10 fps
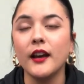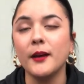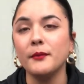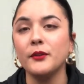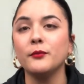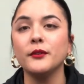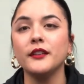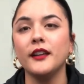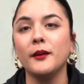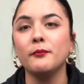um, it'll
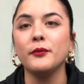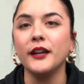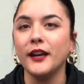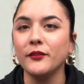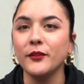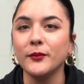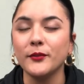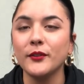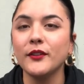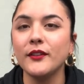really help bring out
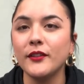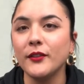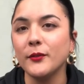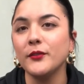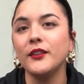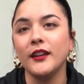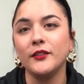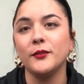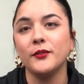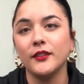those, those
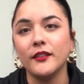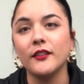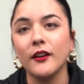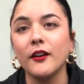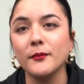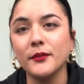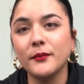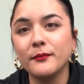tattoos in her arms.